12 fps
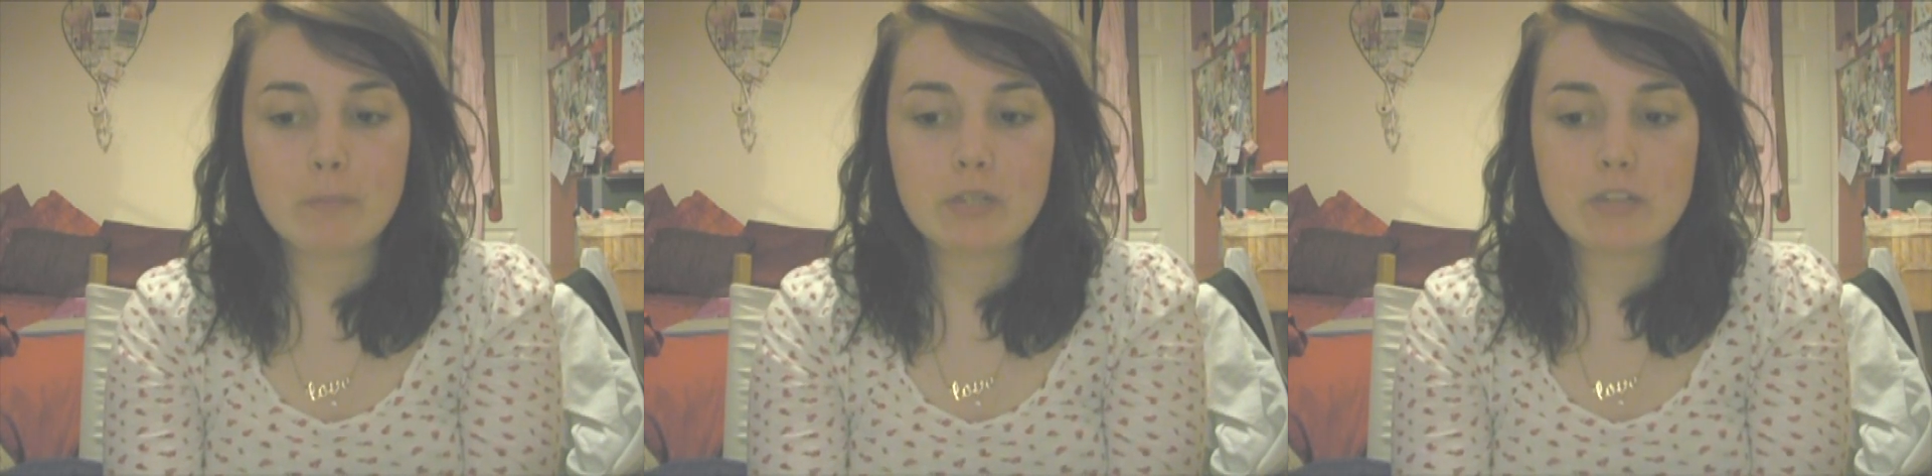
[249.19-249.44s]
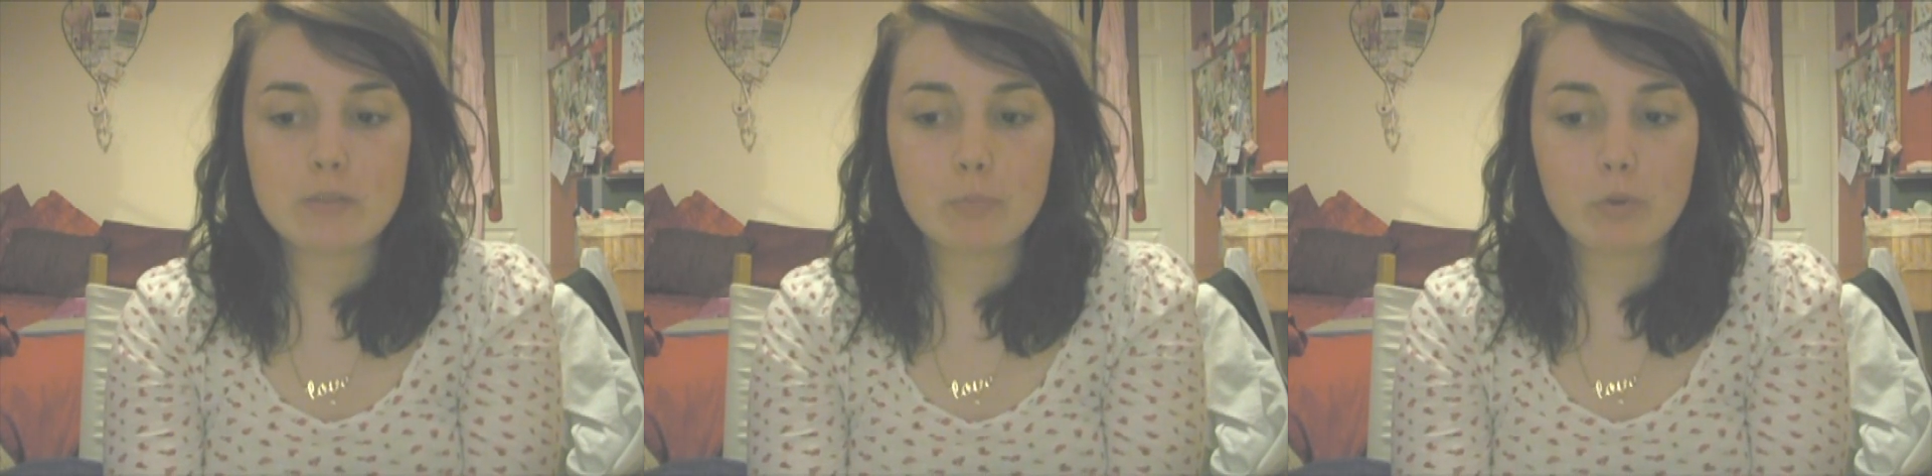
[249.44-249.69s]

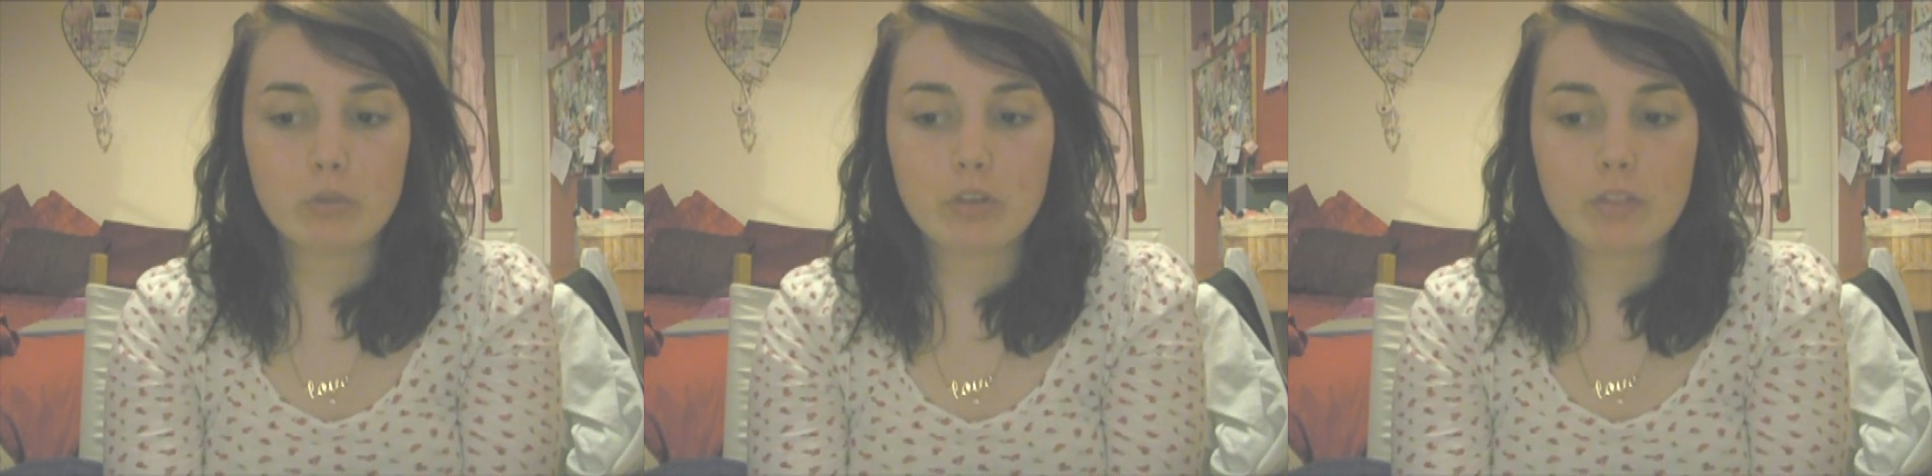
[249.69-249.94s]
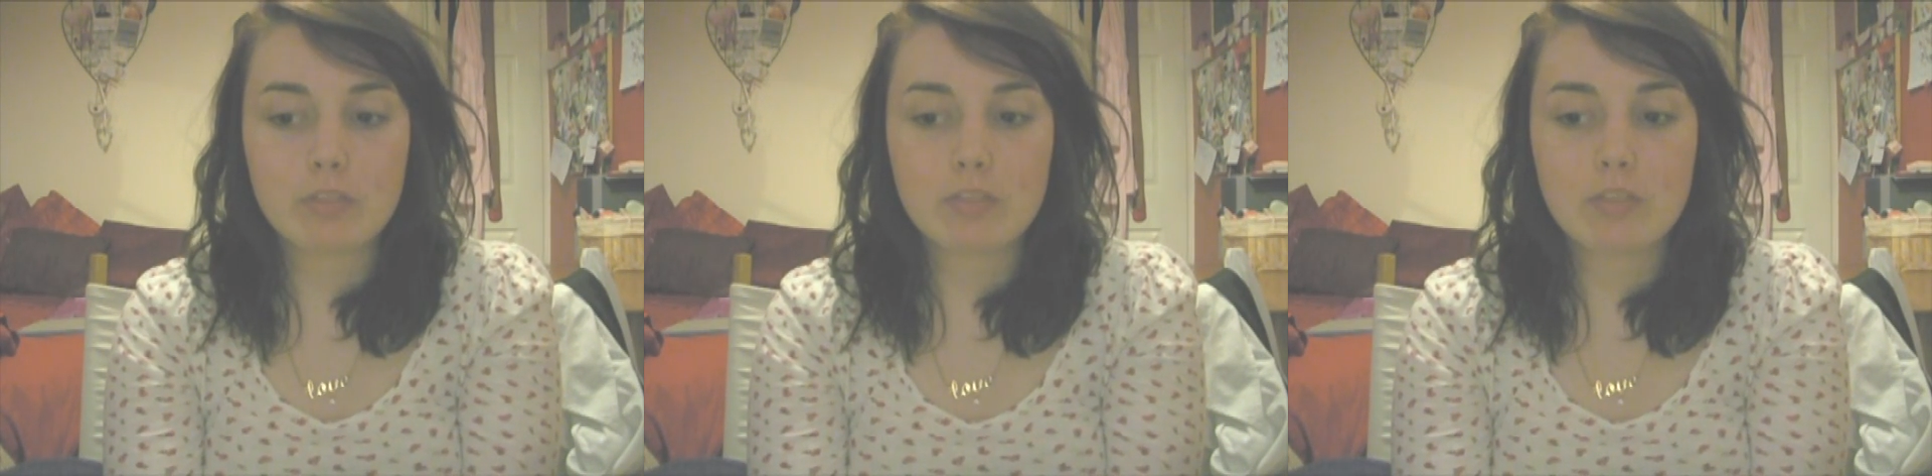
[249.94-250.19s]
media
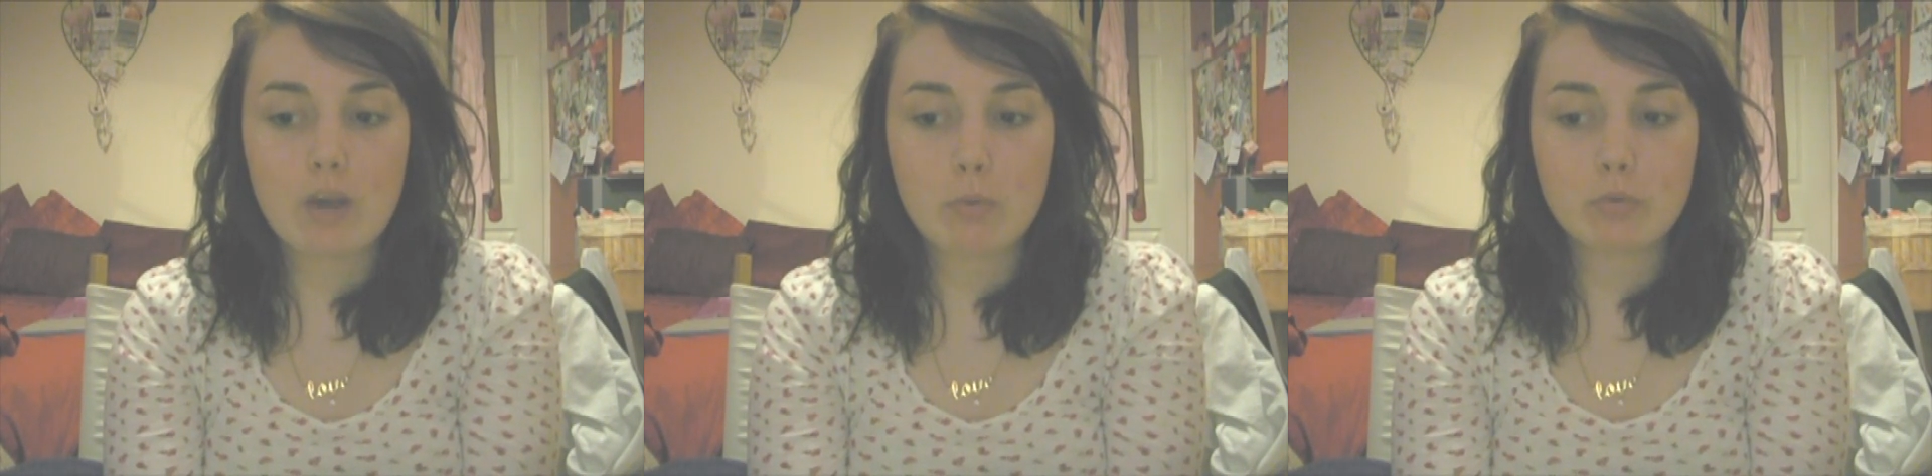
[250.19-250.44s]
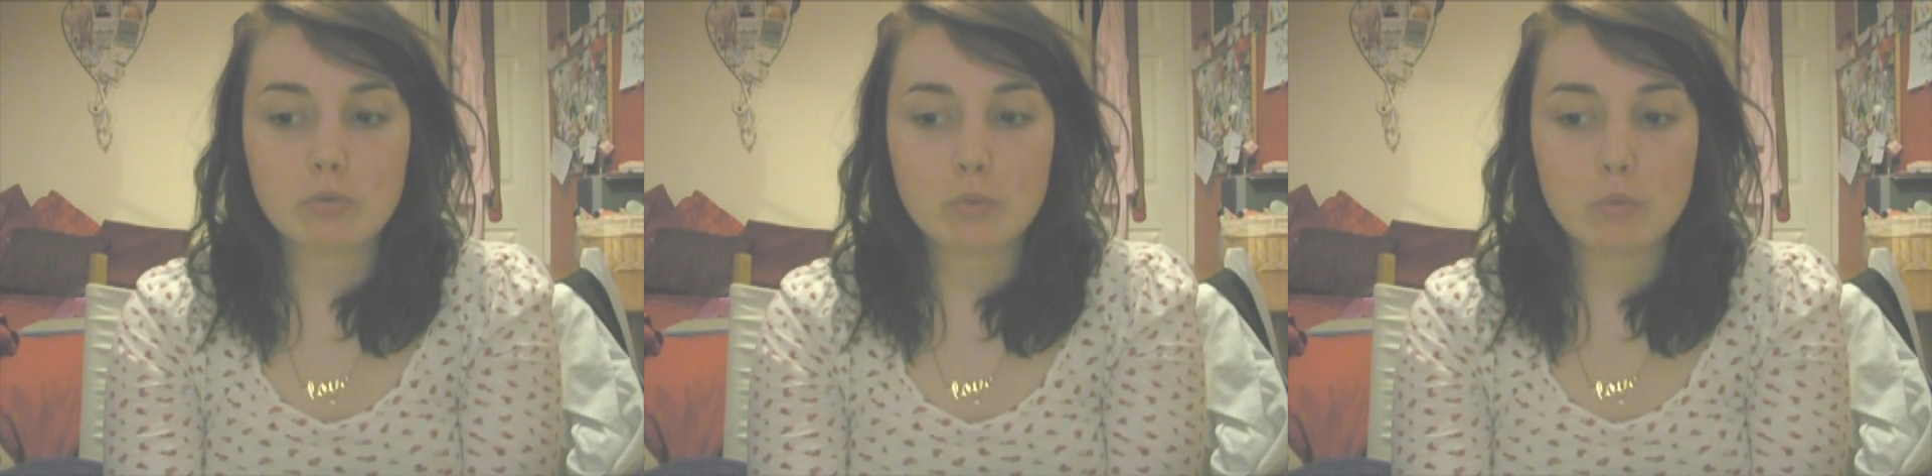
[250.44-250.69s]
product
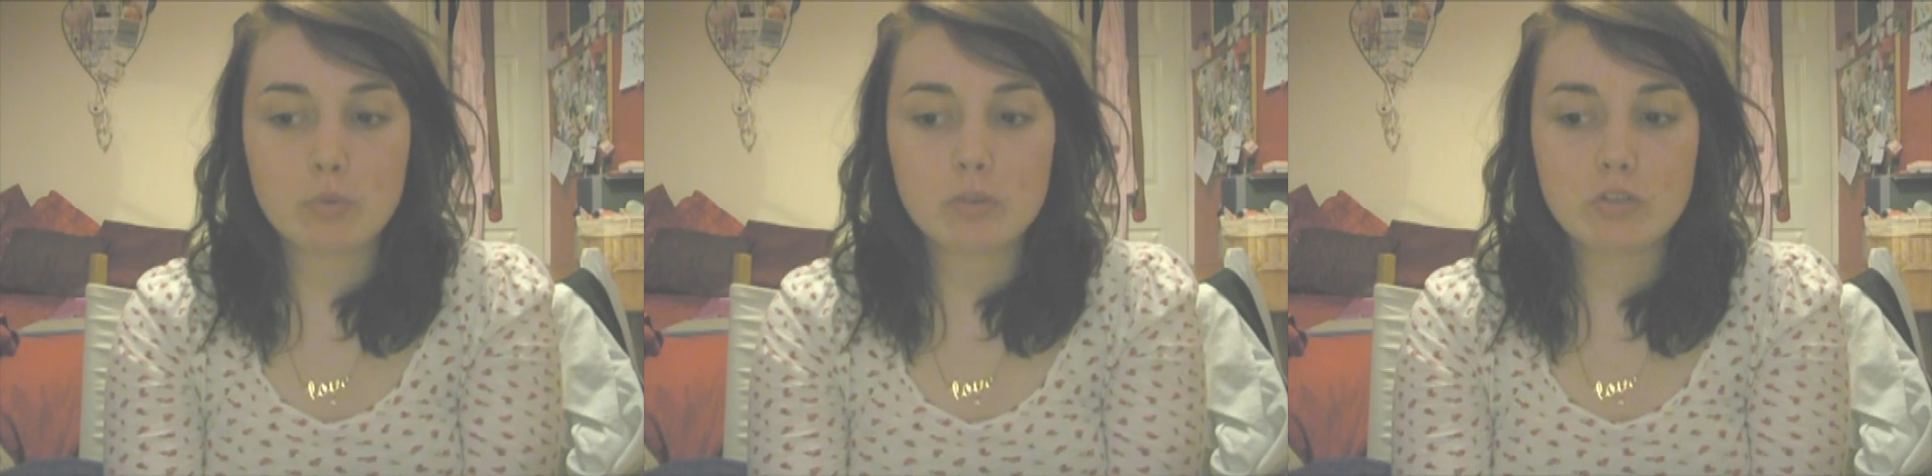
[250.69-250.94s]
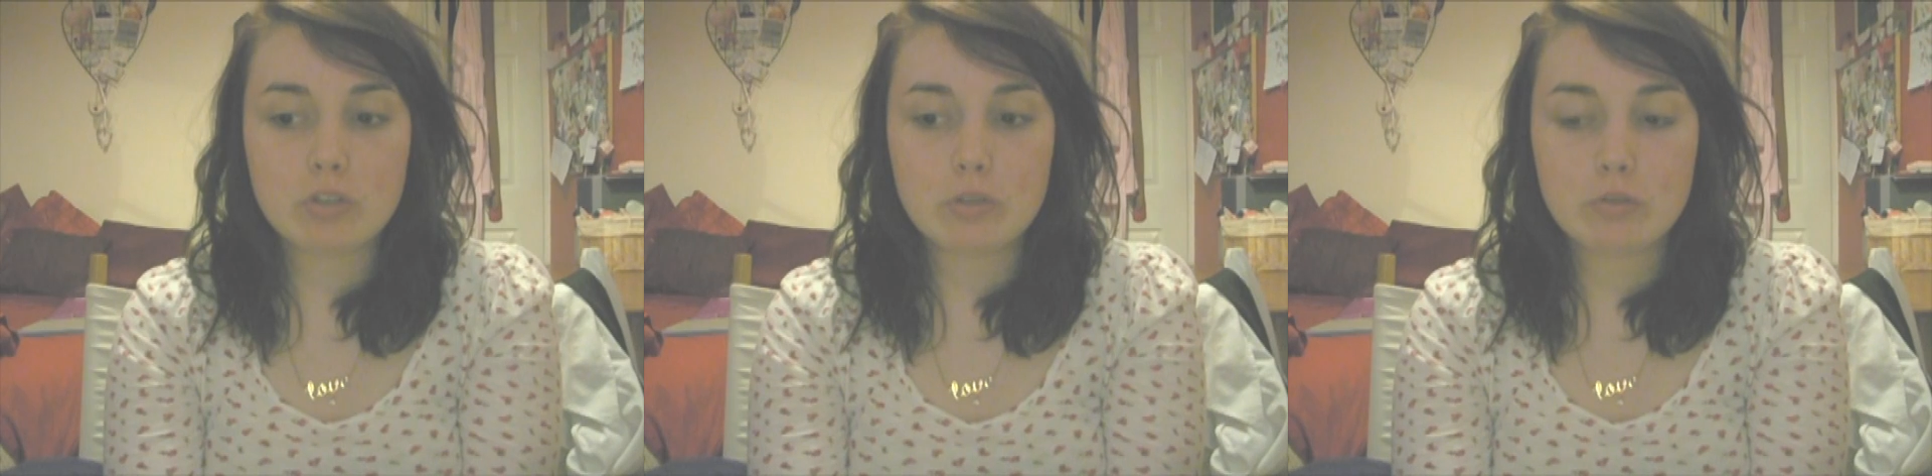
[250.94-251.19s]
that
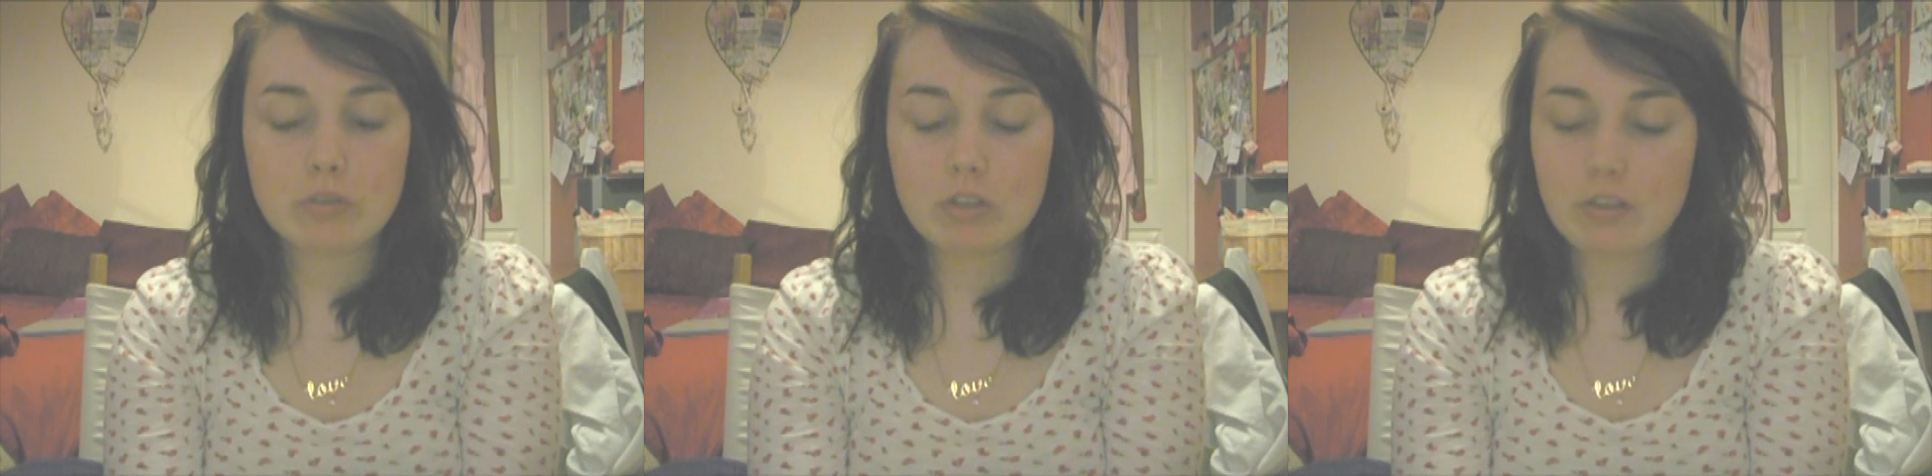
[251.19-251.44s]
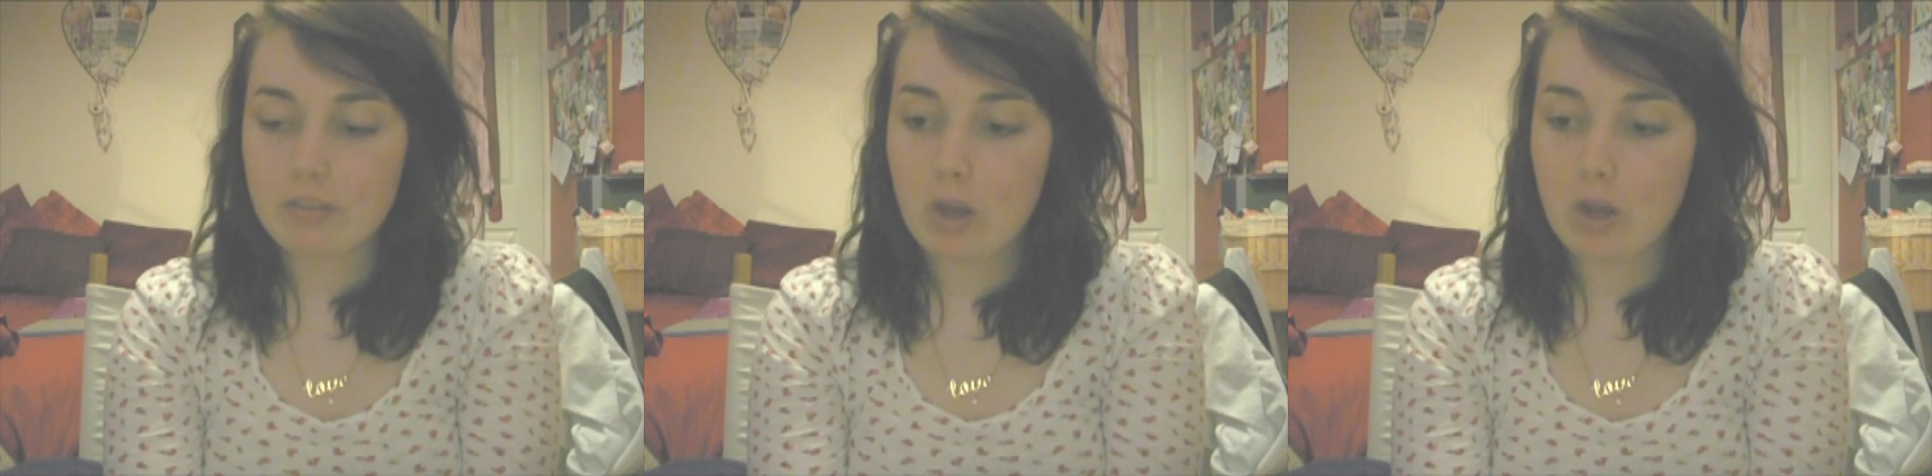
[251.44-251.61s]
always used